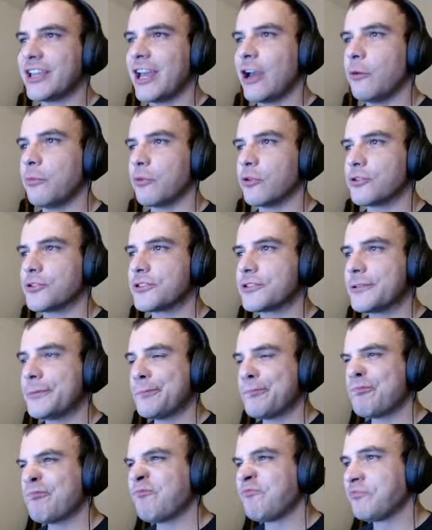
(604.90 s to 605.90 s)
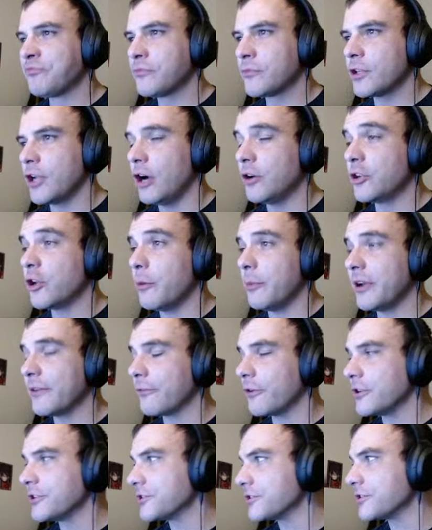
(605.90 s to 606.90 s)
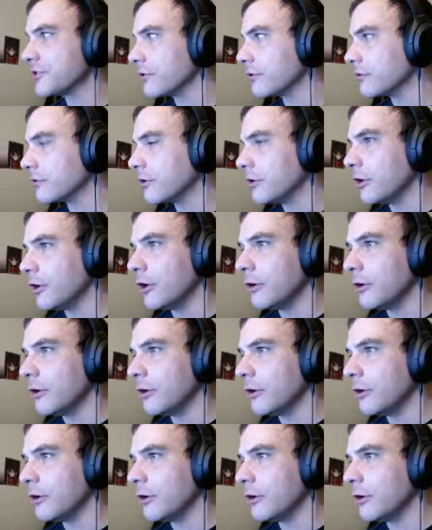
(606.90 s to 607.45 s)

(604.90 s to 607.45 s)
outburst. Oh no, my friends are